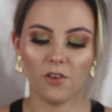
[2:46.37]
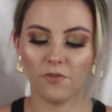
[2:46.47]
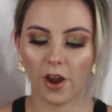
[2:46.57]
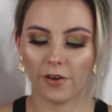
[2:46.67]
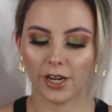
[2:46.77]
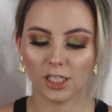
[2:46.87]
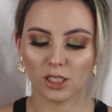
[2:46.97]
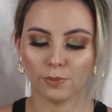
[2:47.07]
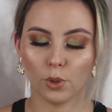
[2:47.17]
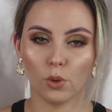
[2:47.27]
a very
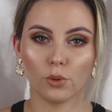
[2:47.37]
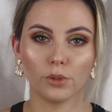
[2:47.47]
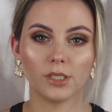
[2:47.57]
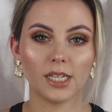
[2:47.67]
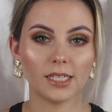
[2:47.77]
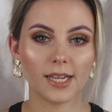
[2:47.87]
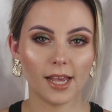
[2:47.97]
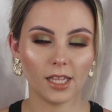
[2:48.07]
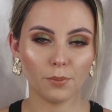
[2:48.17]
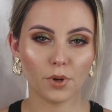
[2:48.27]
small
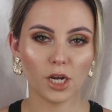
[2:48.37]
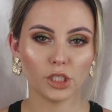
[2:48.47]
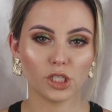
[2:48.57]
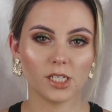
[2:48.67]
detailing brush.